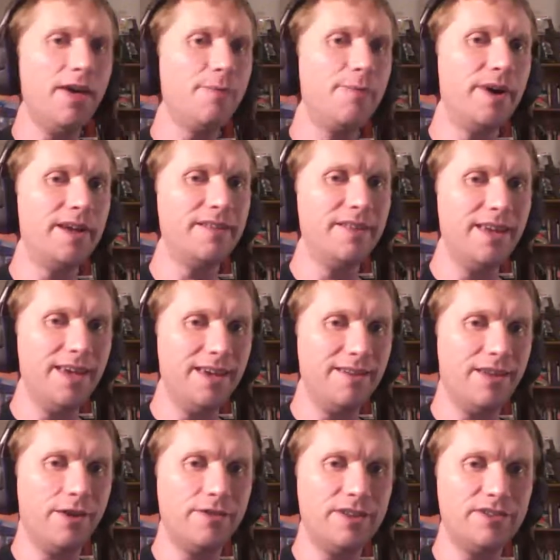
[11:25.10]
But
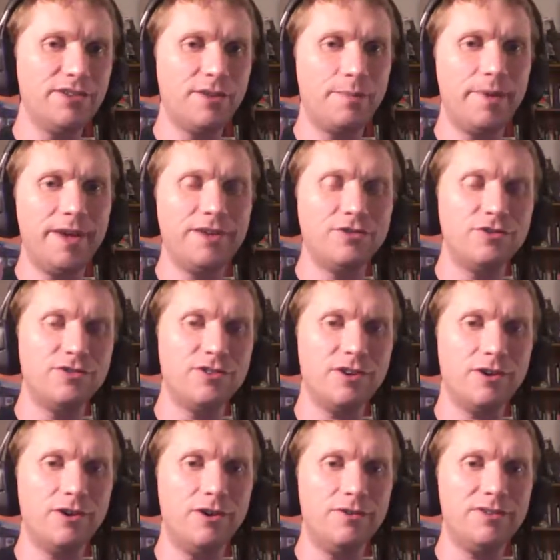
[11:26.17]
these are the Pikachus that
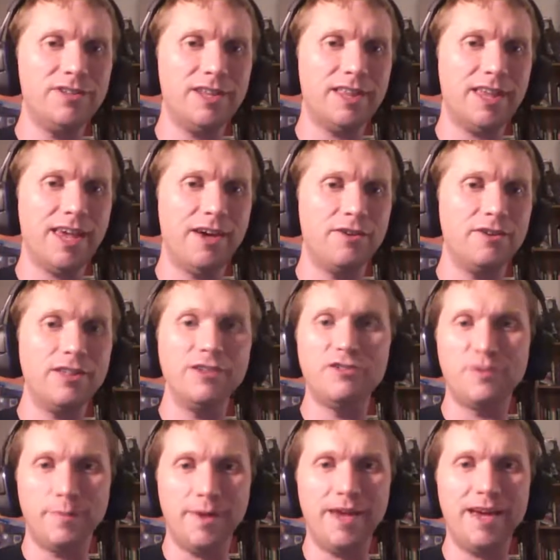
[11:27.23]
are always at the counter. They used
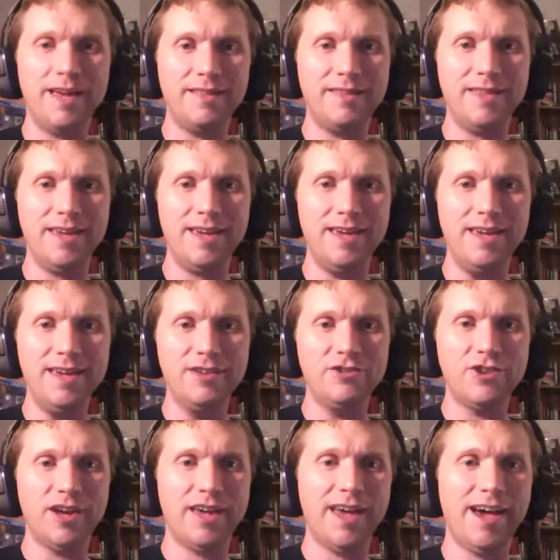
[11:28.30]
to be at the
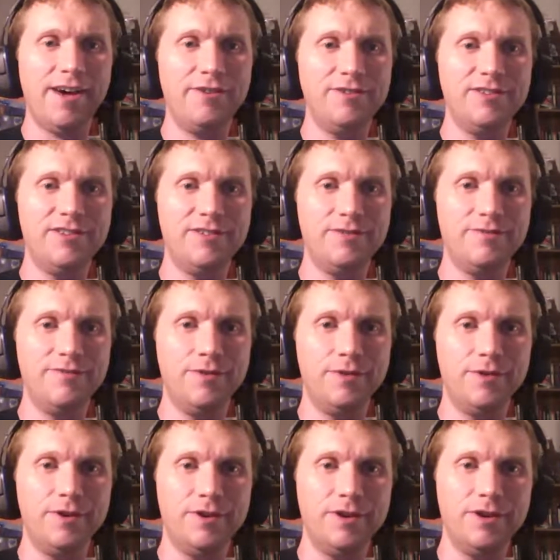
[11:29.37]
checkouts
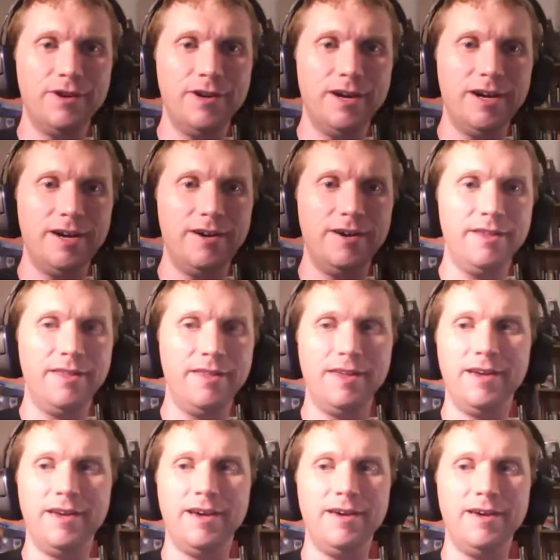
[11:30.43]
for the